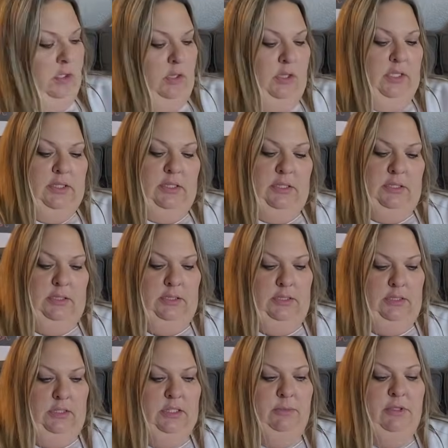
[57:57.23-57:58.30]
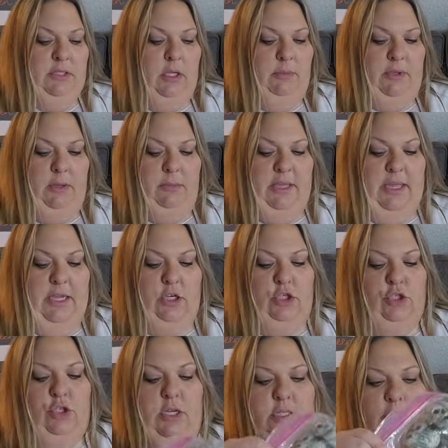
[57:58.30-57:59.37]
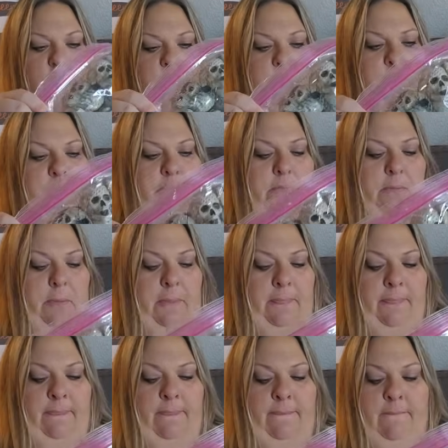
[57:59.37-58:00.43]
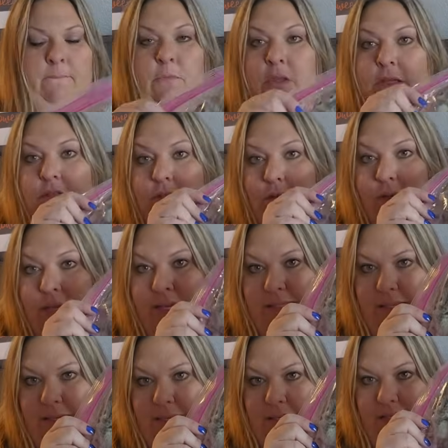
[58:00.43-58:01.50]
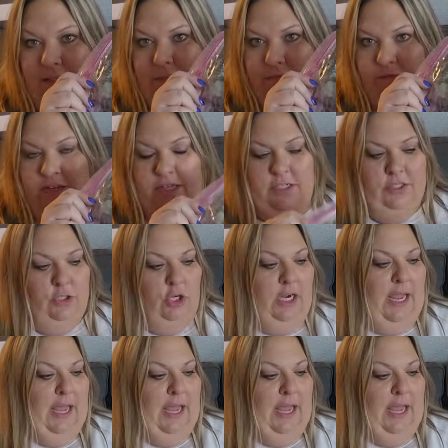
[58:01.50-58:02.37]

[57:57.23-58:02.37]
this must all be on my extras. So in case I needed to fix or